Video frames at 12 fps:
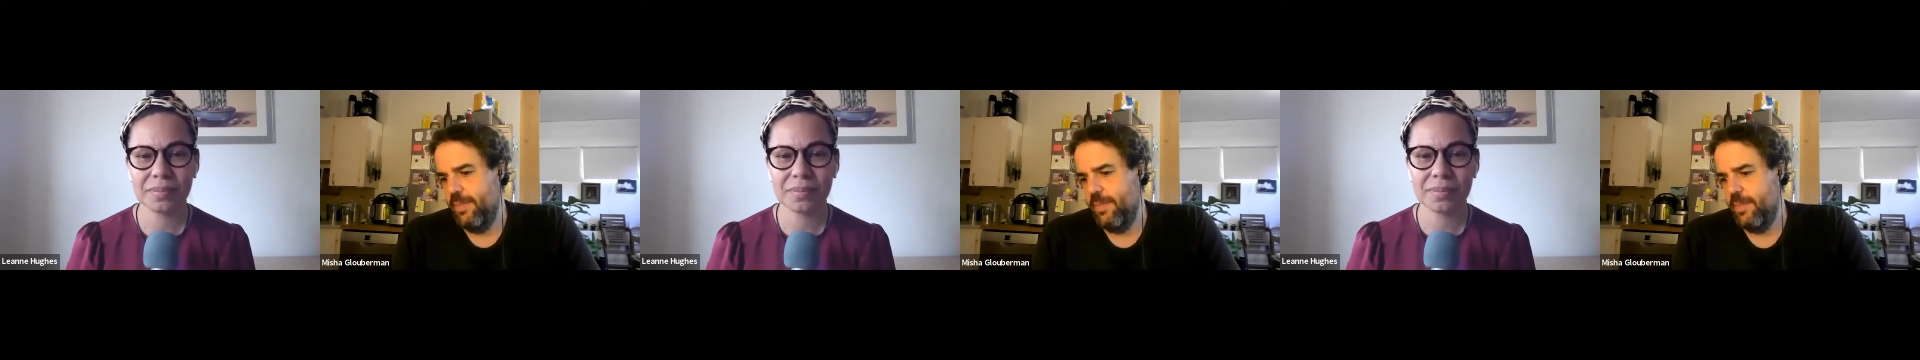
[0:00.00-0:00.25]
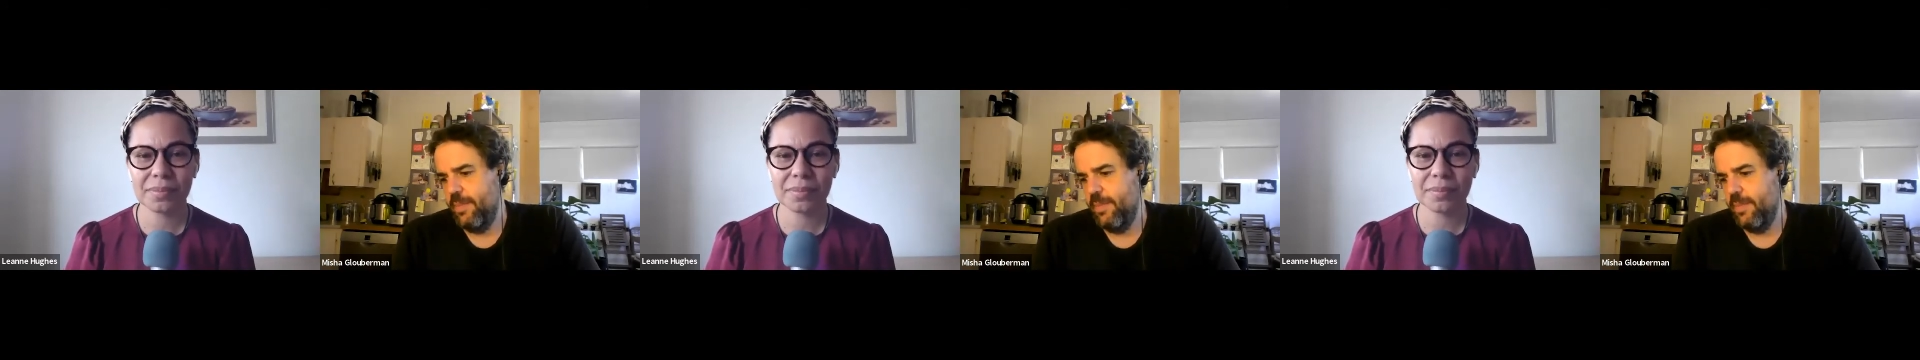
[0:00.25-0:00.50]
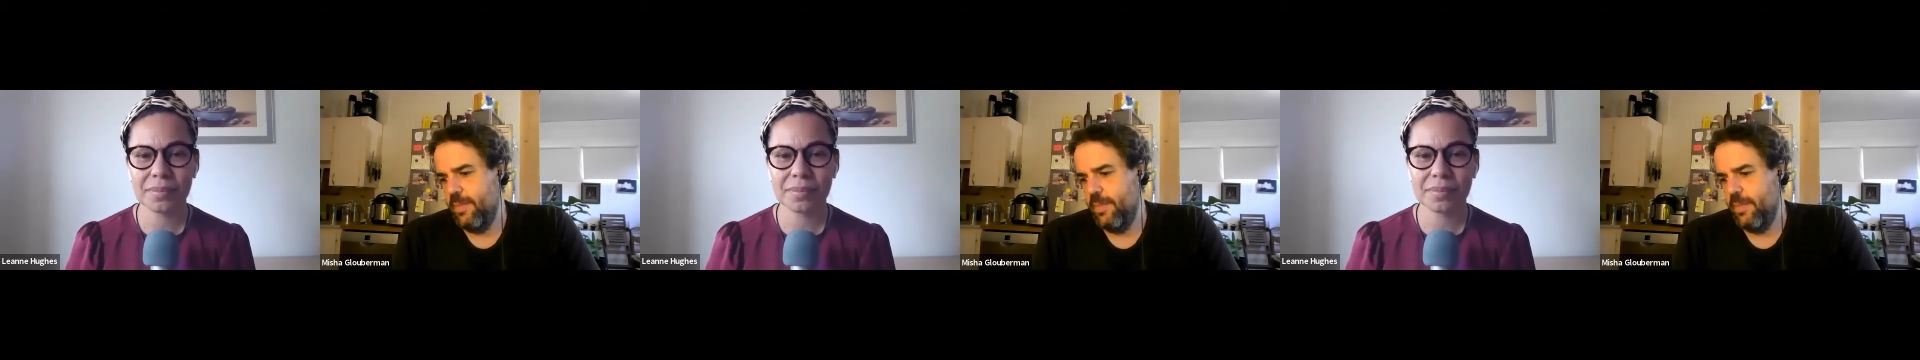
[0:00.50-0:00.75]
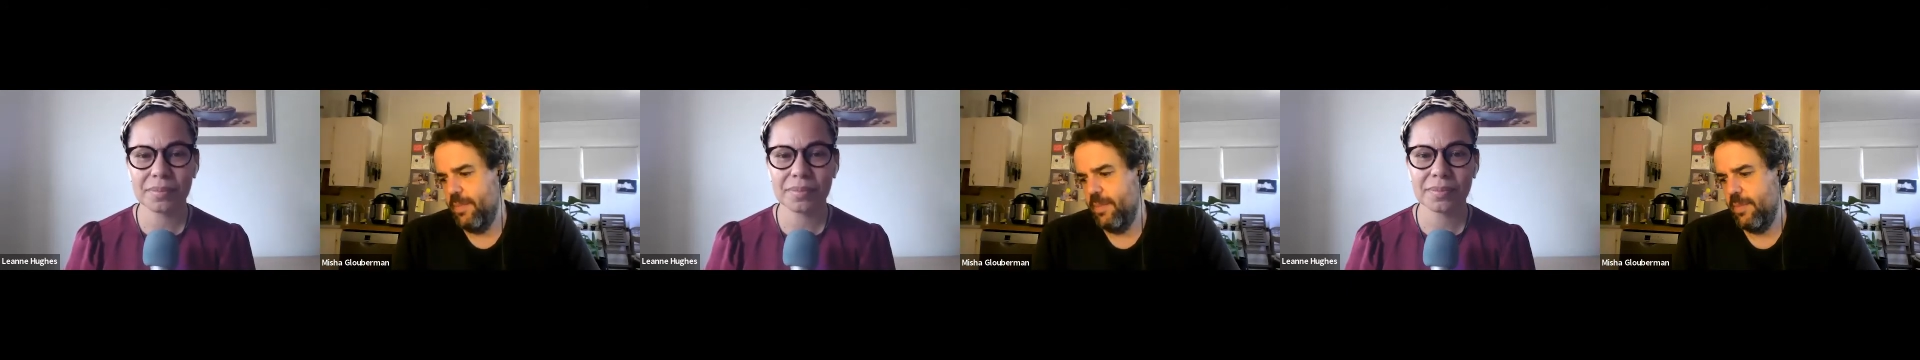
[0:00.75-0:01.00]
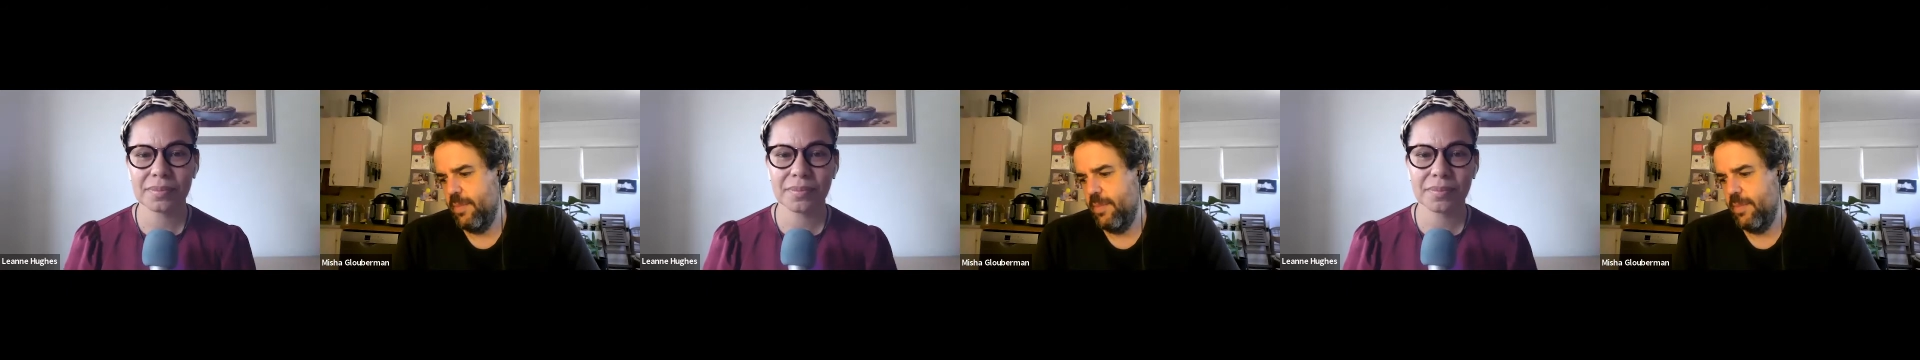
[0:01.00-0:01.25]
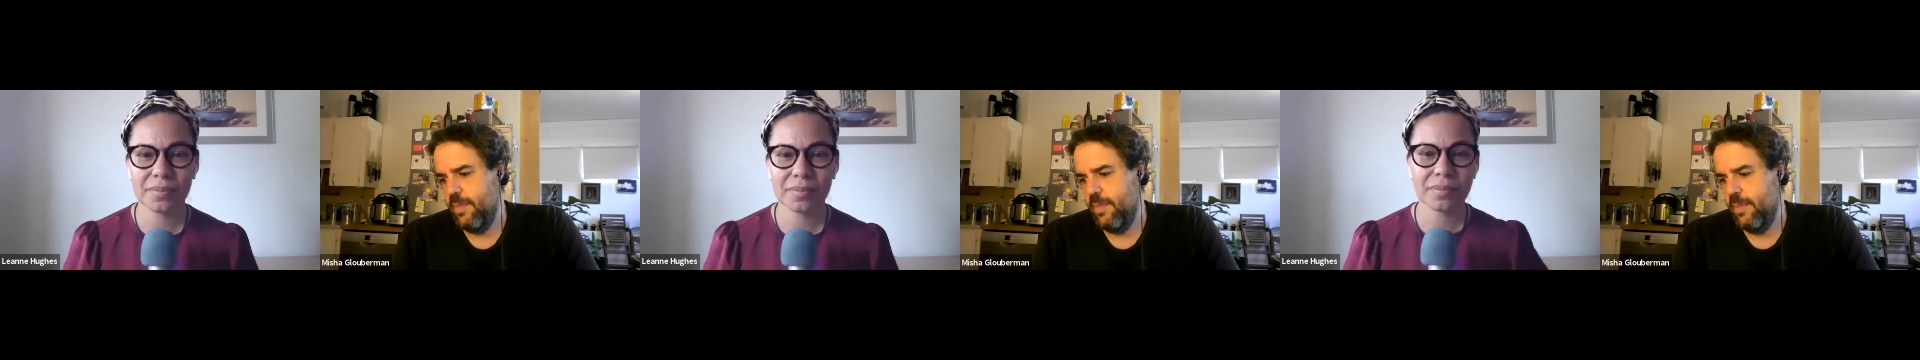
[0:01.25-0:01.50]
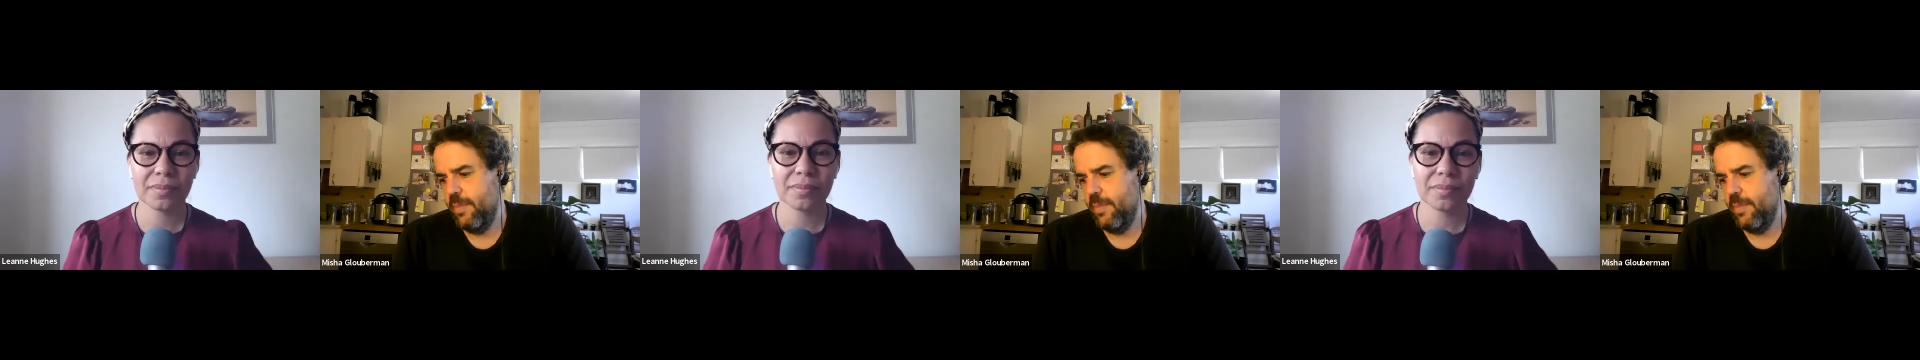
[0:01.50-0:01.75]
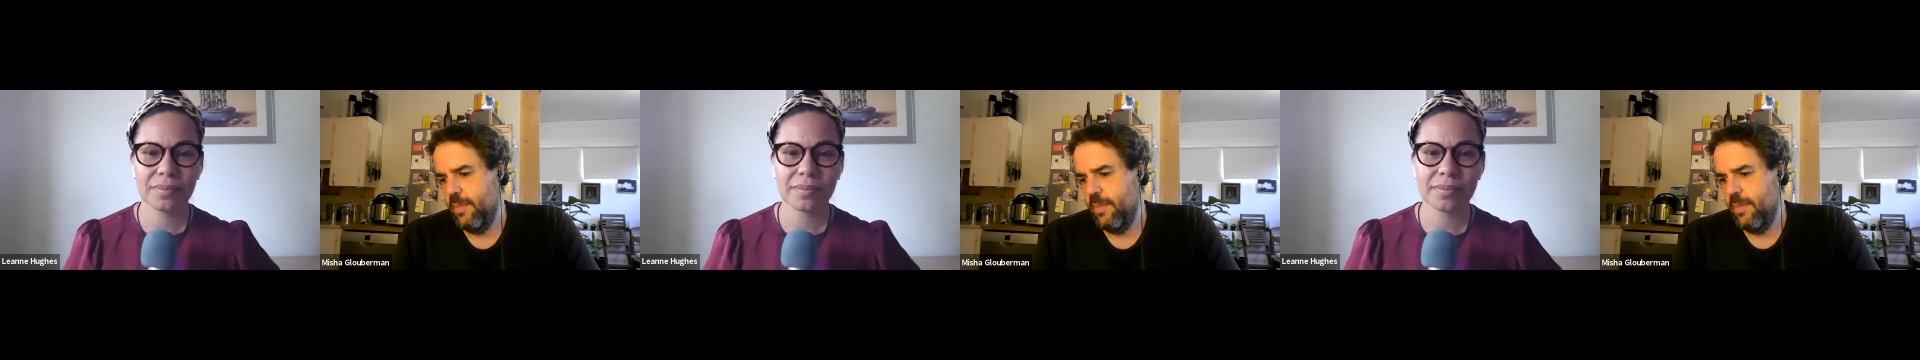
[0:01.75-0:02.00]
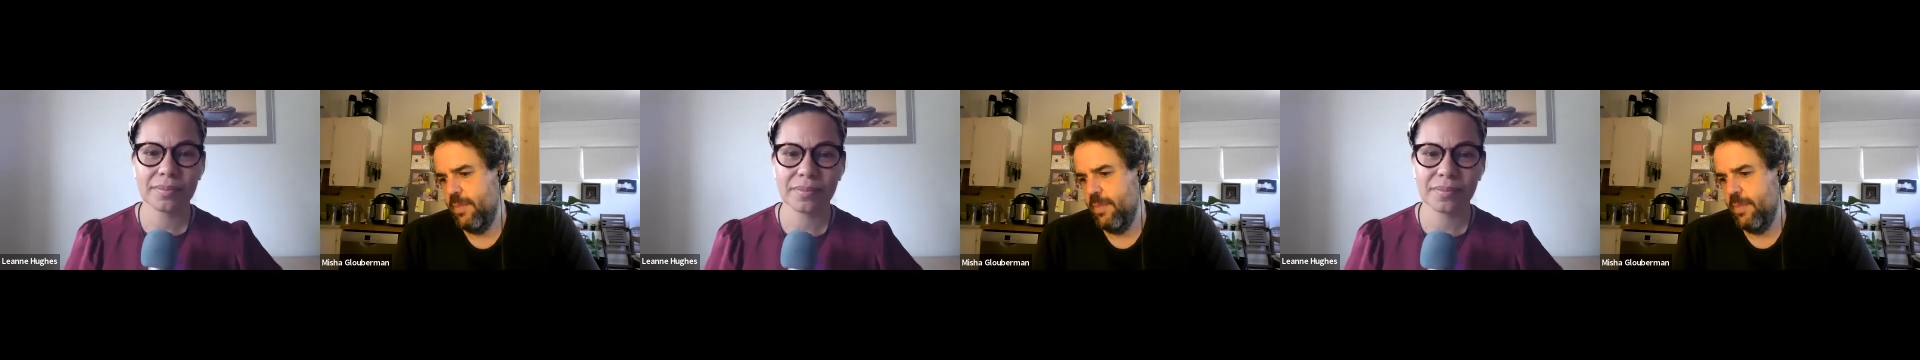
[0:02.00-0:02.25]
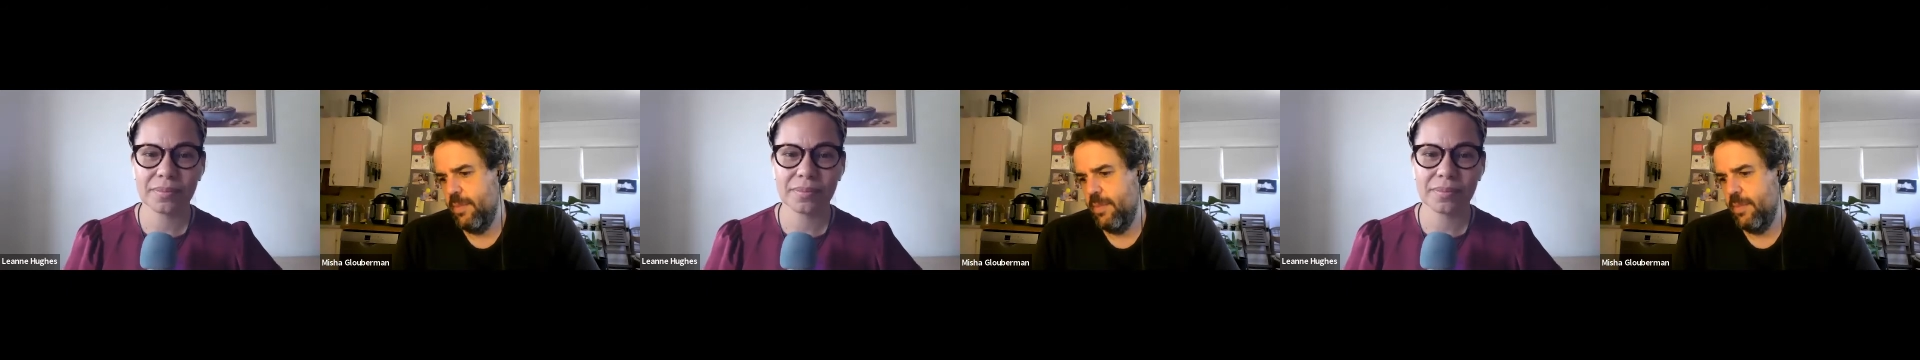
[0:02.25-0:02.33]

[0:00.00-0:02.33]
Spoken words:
Nothing is said.